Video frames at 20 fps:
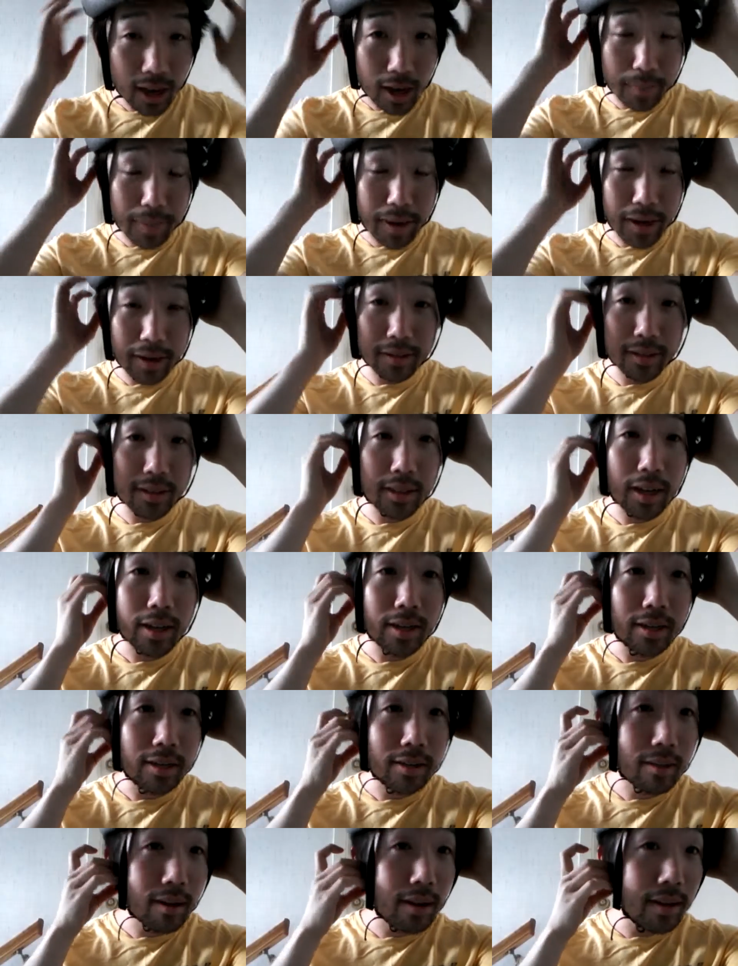My parents are
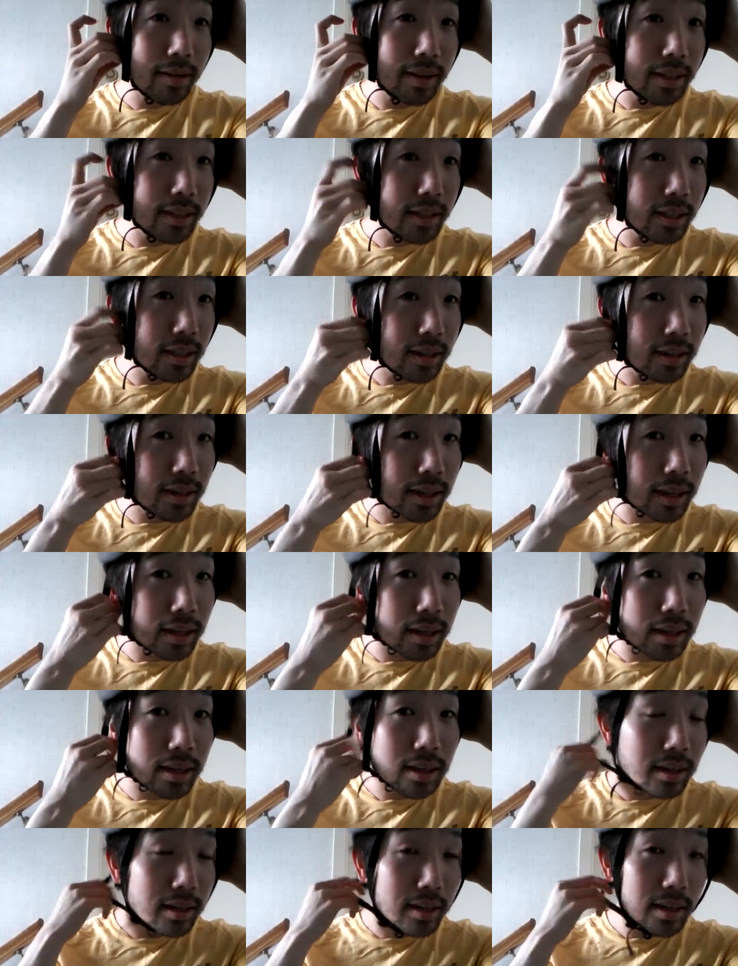like, you grow into
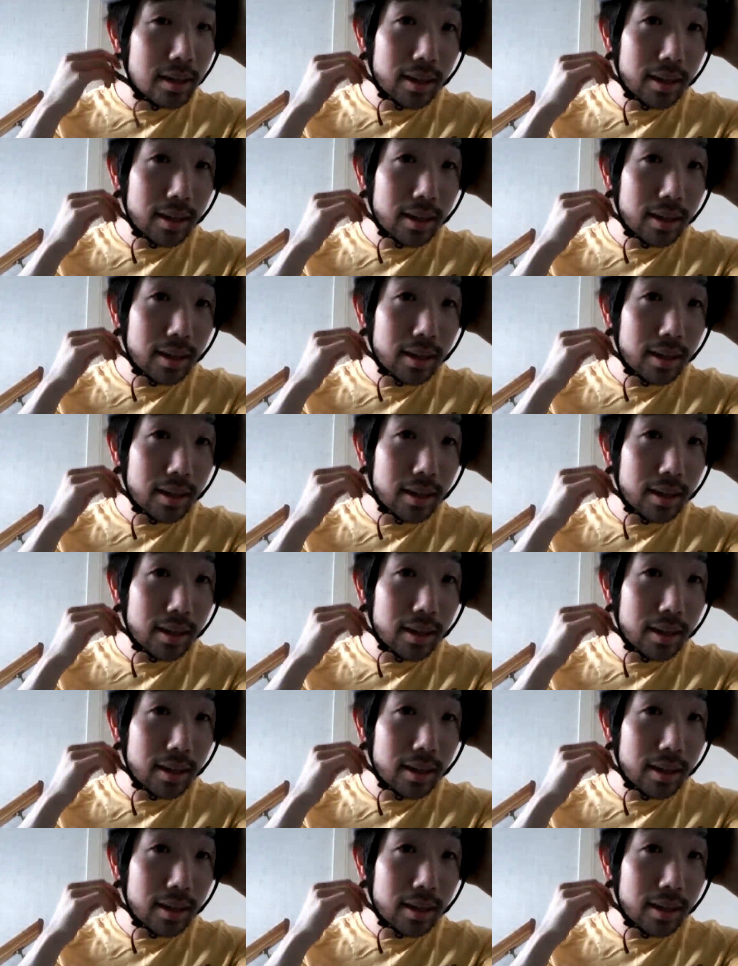it.